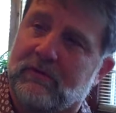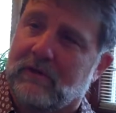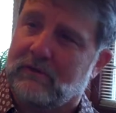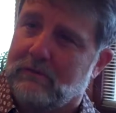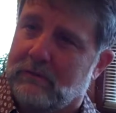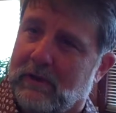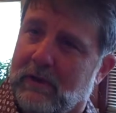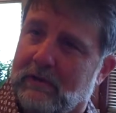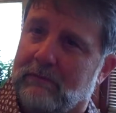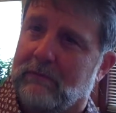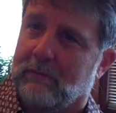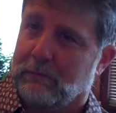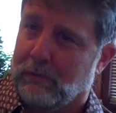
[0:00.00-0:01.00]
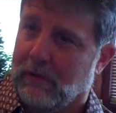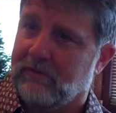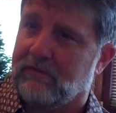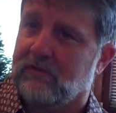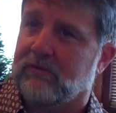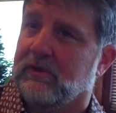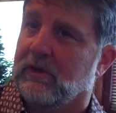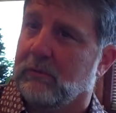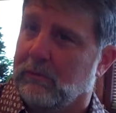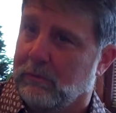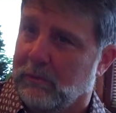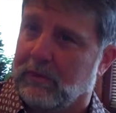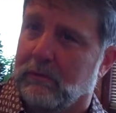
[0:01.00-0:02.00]
that you get for the price that you get
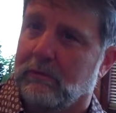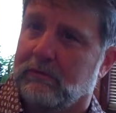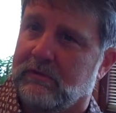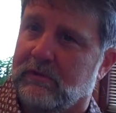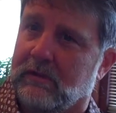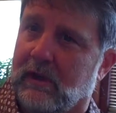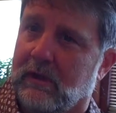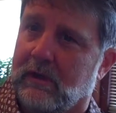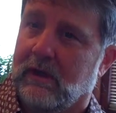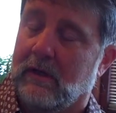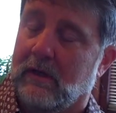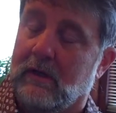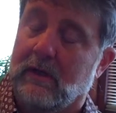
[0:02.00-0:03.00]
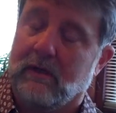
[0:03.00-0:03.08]
with windhosting.net.